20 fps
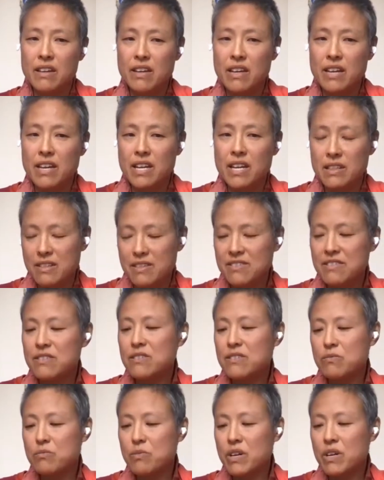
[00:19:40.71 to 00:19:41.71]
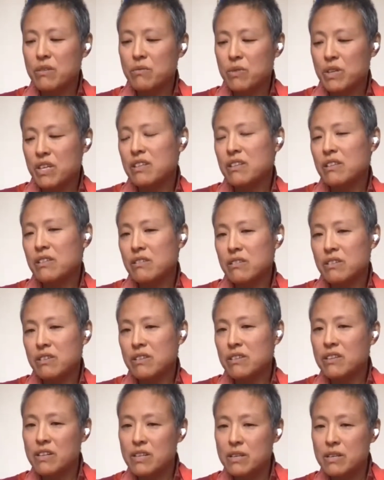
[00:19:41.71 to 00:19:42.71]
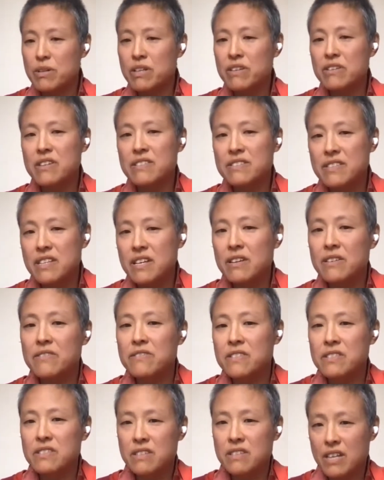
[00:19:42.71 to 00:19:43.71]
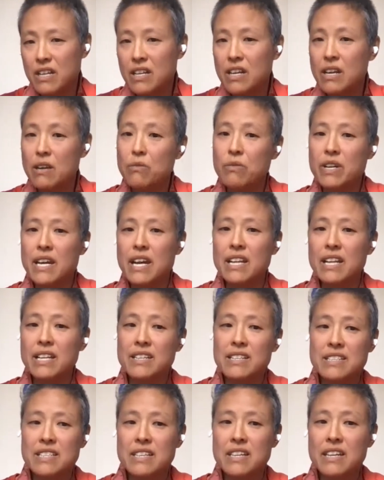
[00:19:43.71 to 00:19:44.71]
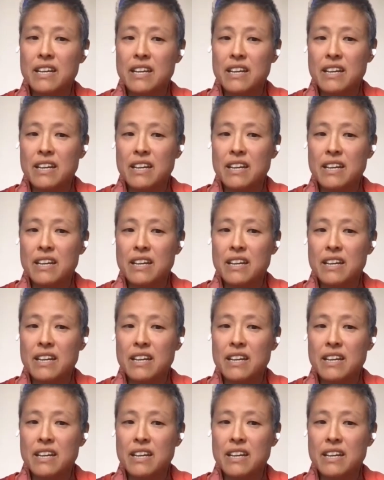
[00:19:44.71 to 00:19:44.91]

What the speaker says: And this is when we can learn a lot about ourselves and our reality.